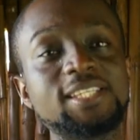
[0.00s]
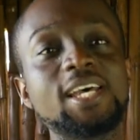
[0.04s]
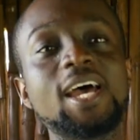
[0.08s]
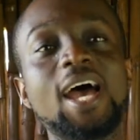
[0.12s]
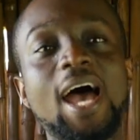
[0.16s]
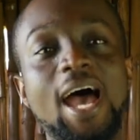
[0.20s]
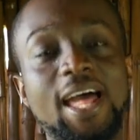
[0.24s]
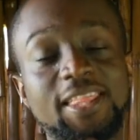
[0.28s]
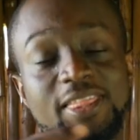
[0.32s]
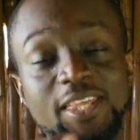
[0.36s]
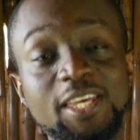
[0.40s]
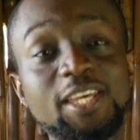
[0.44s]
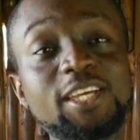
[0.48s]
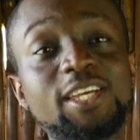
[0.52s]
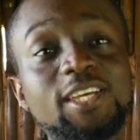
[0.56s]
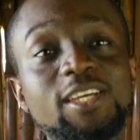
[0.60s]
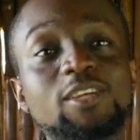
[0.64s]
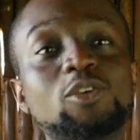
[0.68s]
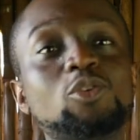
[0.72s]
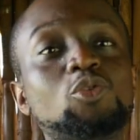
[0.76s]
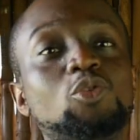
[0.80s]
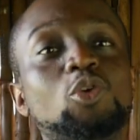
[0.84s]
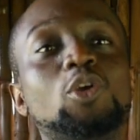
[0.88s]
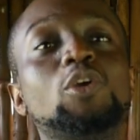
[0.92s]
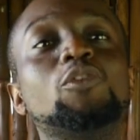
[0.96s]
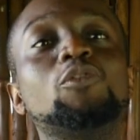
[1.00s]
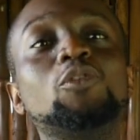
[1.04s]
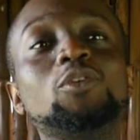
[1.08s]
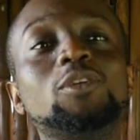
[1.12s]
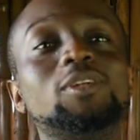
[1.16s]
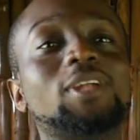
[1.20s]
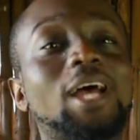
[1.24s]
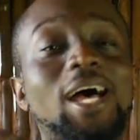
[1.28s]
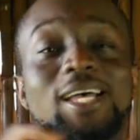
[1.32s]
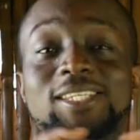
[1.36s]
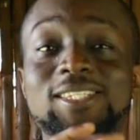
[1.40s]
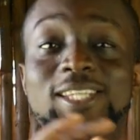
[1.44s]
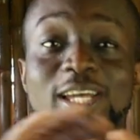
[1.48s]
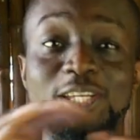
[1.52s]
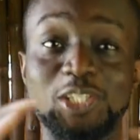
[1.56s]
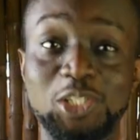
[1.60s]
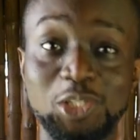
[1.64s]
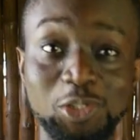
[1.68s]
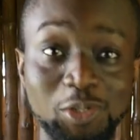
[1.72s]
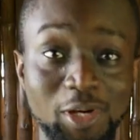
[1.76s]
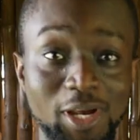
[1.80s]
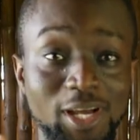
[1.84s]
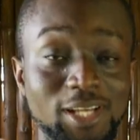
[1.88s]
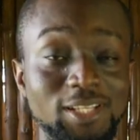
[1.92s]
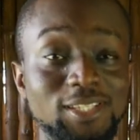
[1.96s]
I think even as
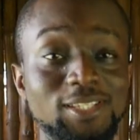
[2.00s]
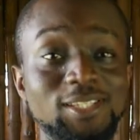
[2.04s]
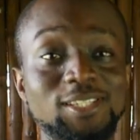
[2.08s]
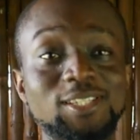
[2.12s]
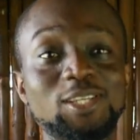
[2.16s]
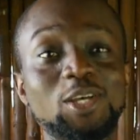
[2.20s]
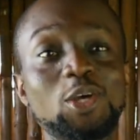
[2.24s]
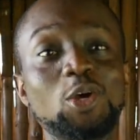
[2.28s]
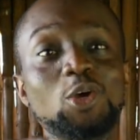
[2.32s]
Nigerians,